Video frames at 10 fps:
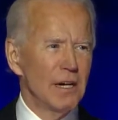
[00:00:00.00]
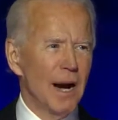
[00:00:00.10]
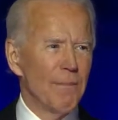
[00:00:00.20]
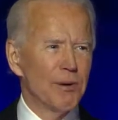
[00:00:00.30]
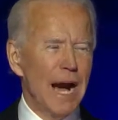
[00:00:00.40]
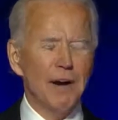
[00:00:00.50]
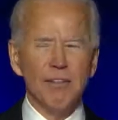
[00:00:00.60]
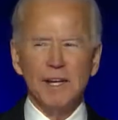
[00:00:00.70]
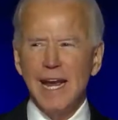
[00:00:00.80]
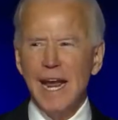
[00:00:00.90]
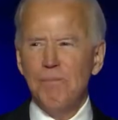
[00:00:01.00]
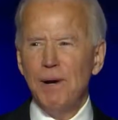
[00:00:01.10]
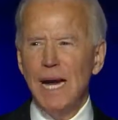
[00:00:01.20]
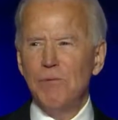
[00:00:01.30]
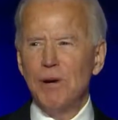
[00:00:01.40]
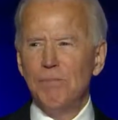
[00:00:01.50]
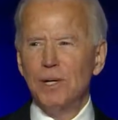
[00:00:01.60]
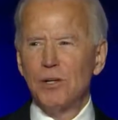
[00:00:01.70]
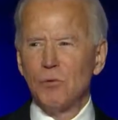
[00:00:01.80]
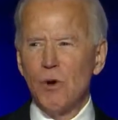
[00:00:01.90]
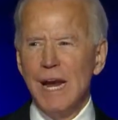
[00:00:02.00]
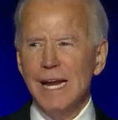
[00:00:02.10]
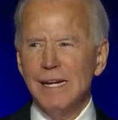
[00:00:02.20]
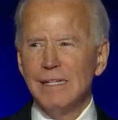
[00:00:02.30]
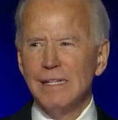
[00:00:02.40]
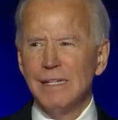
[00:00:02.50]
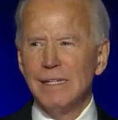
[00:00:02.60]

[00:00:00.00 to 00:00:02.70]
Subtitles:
I'm proud of the campaign we built and ran.